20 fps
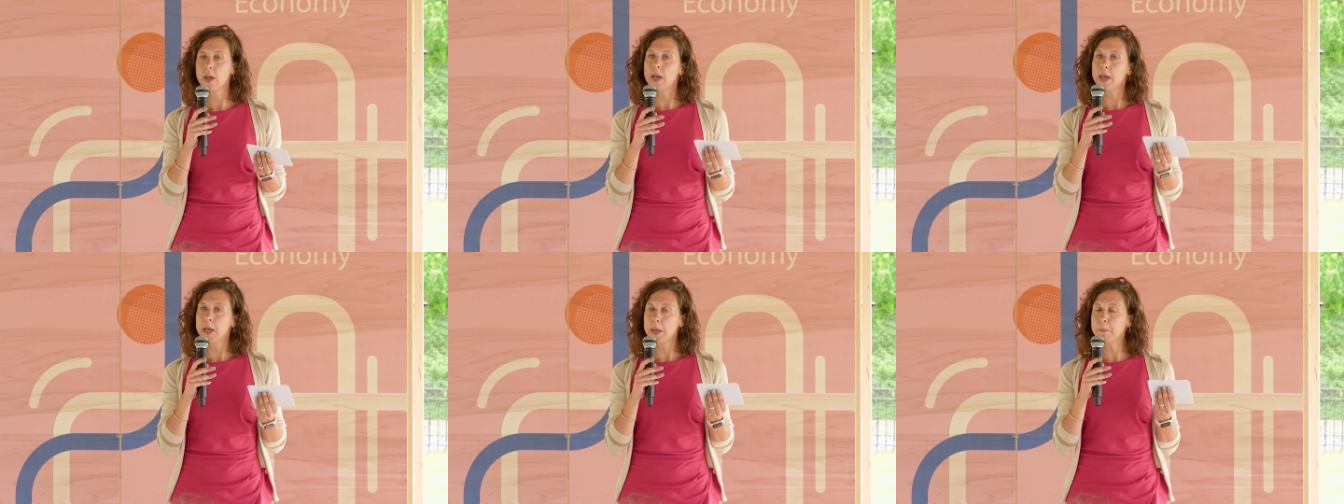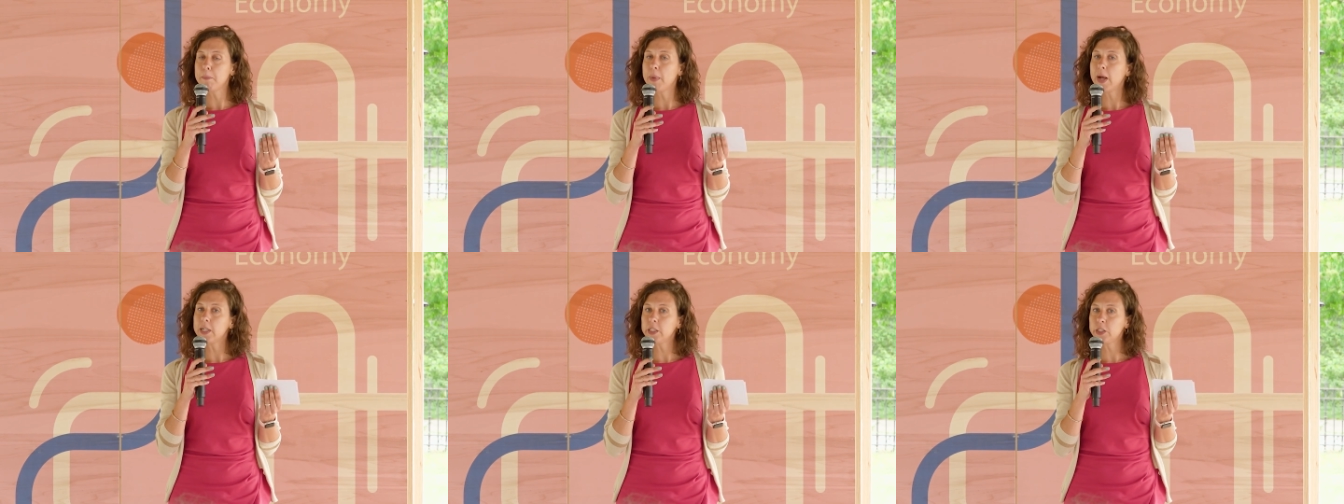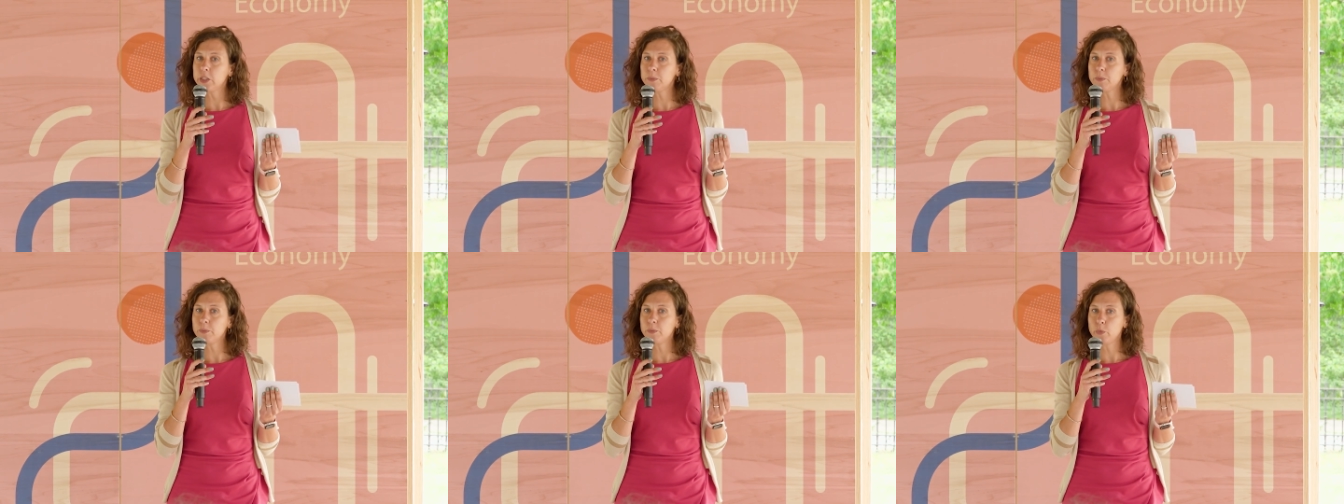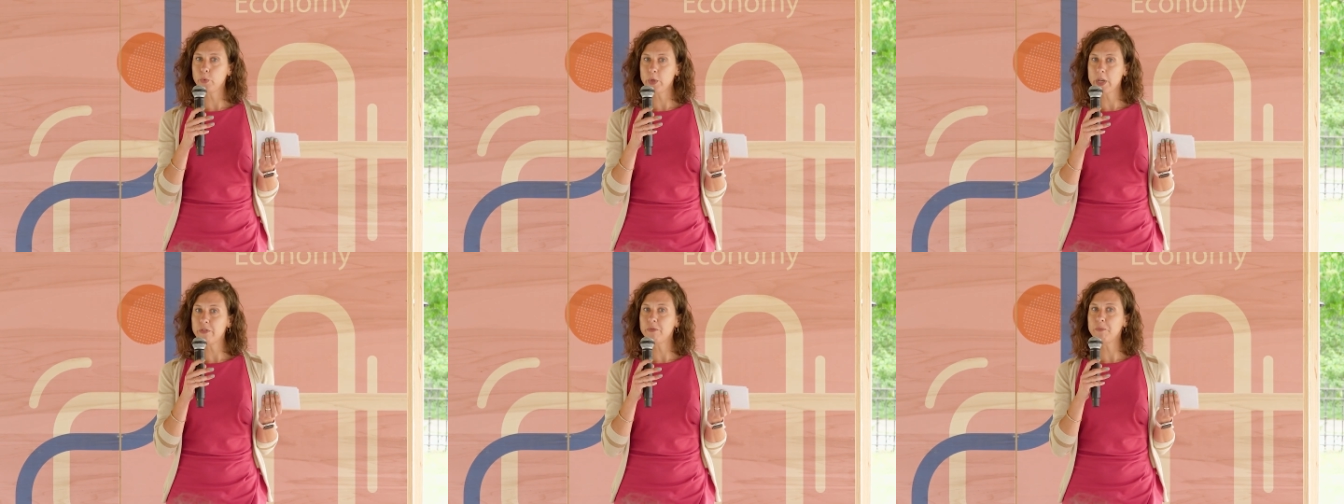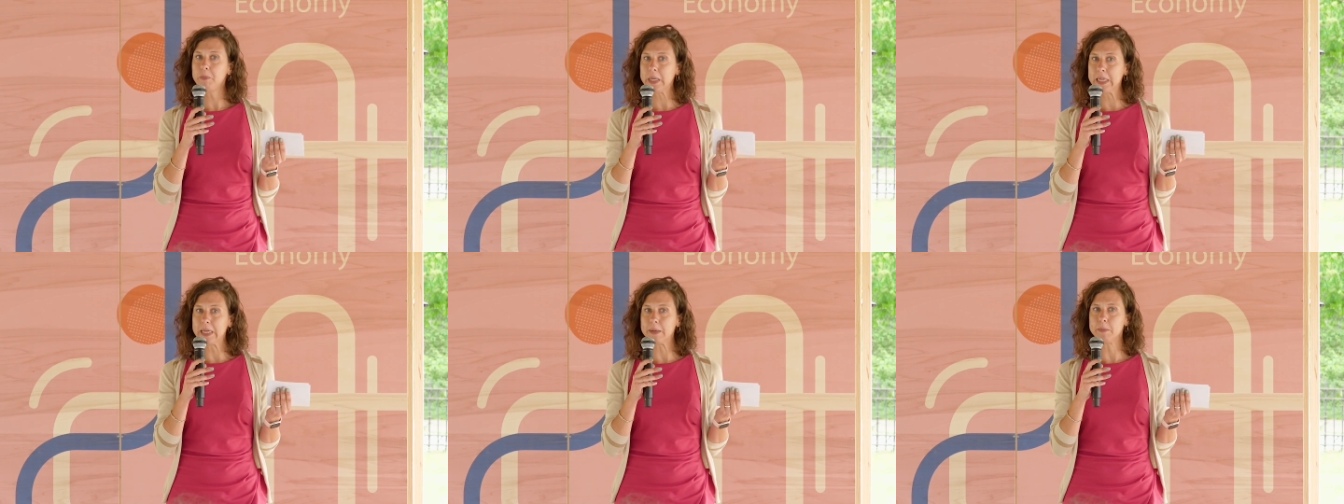In Belgium, we have
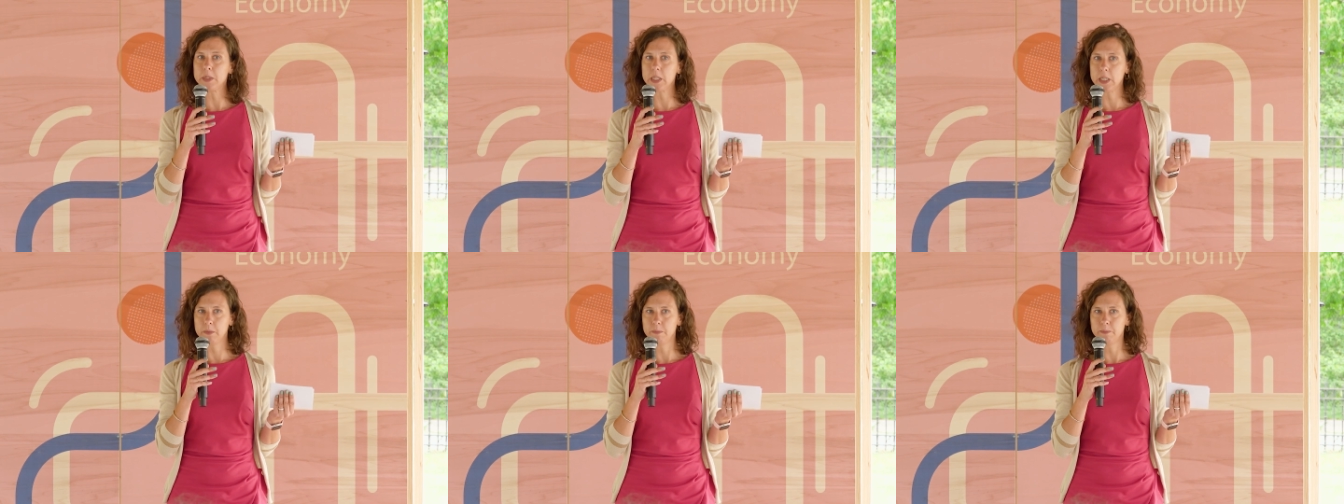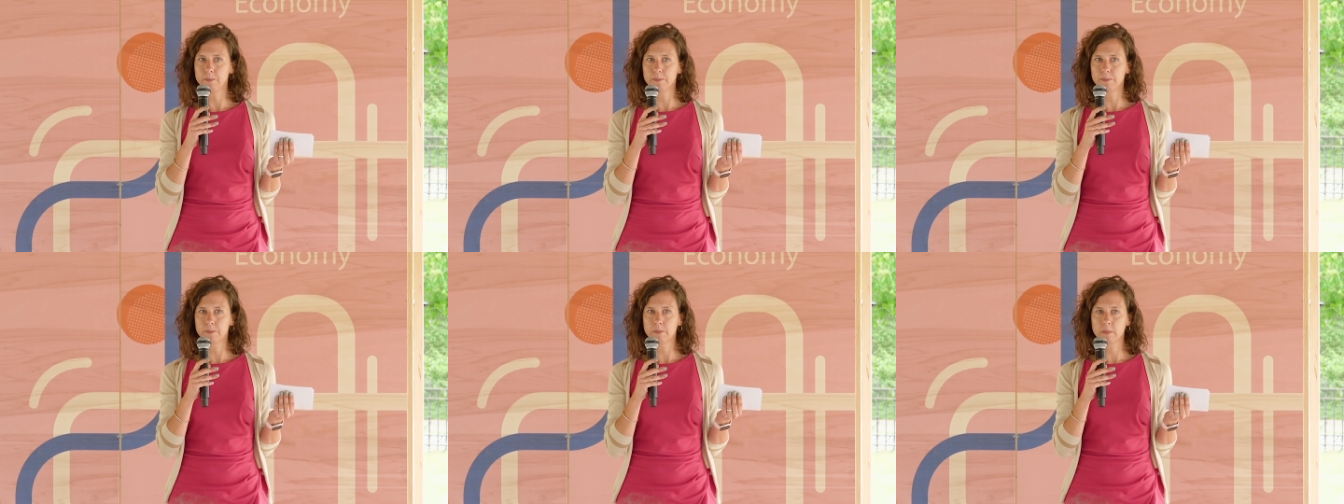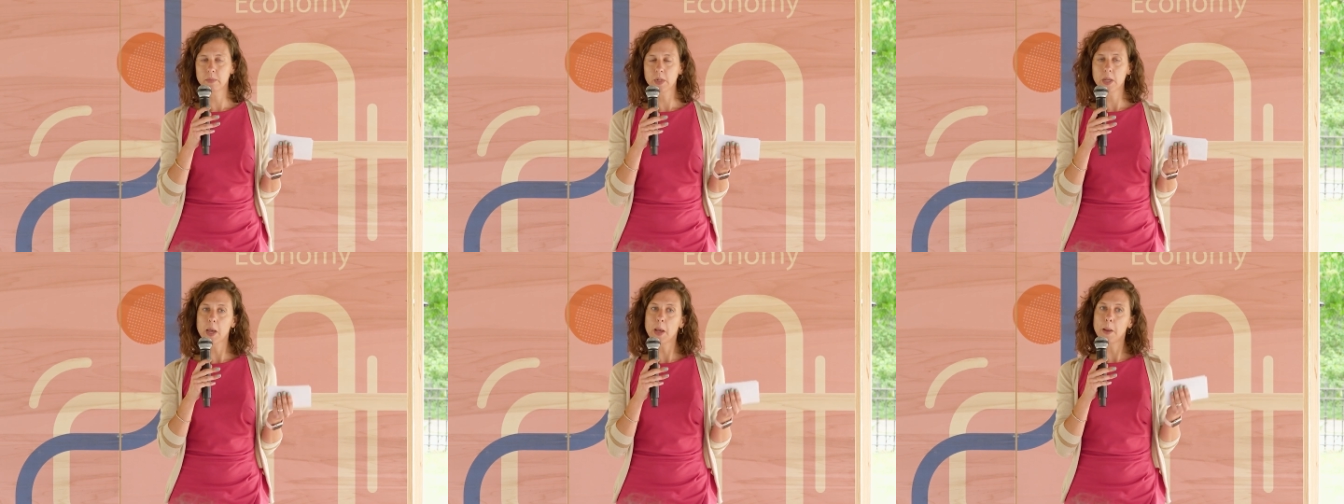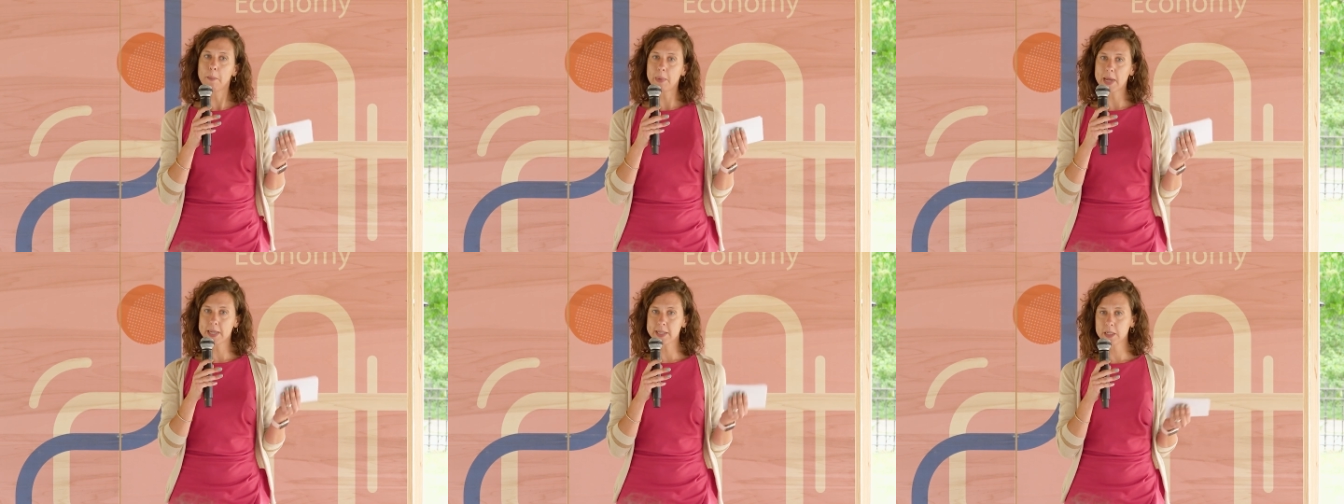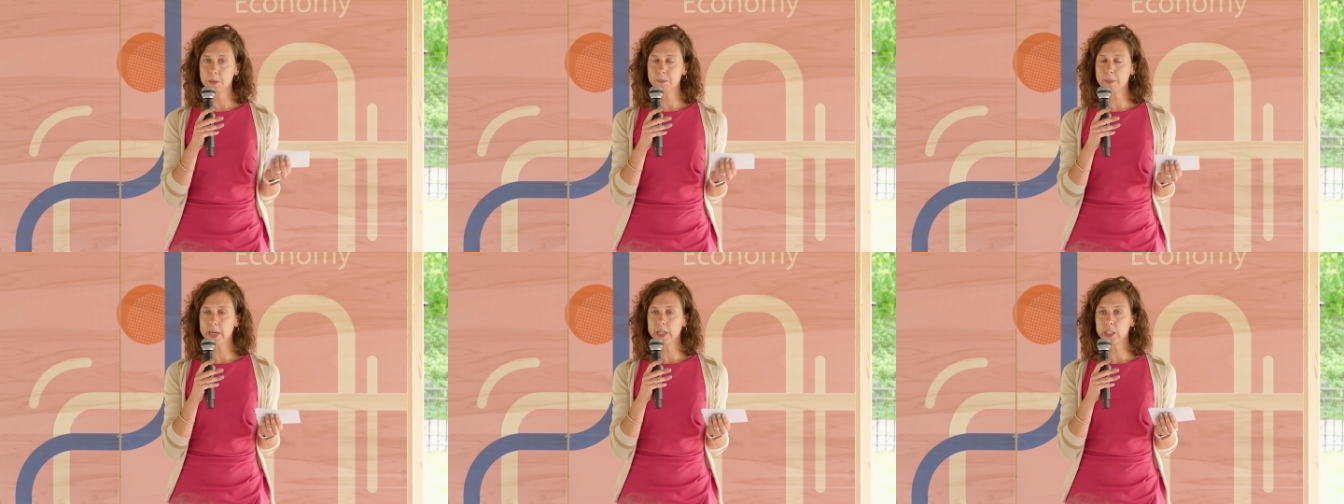PMD.
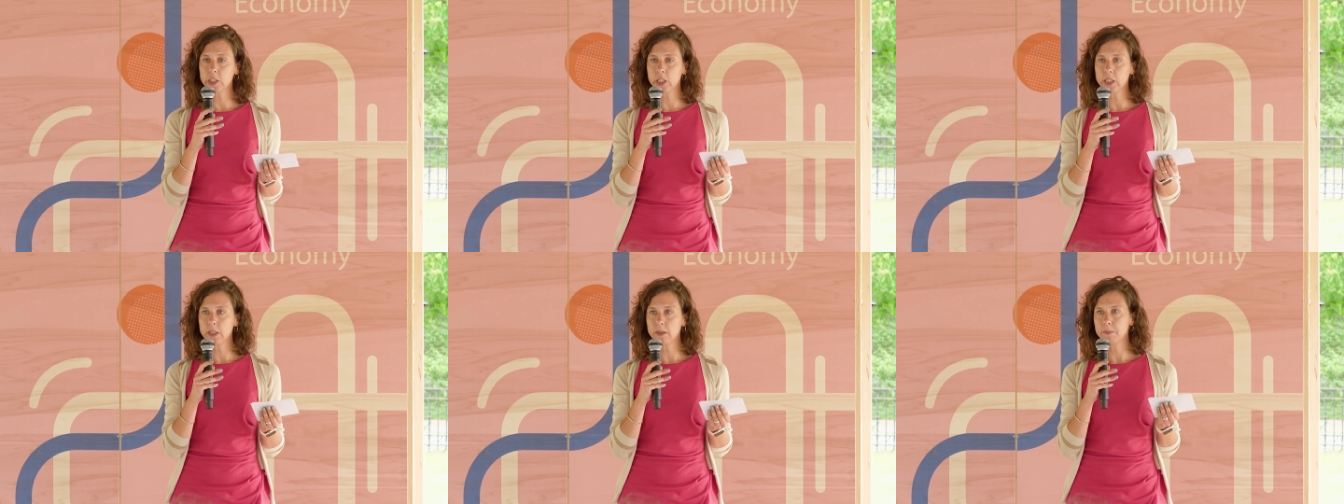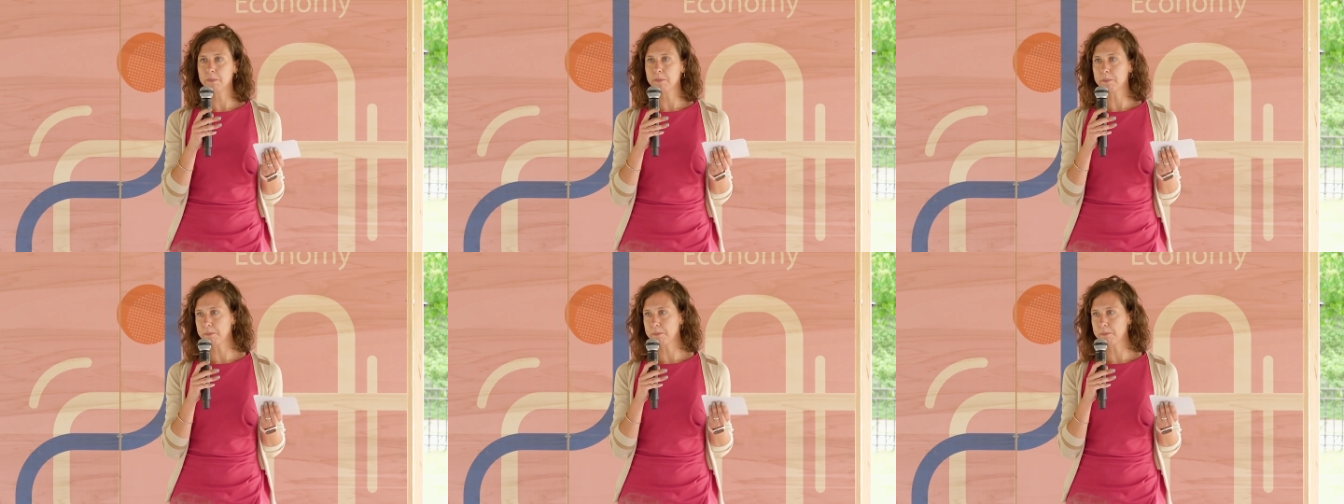Plastic packaging,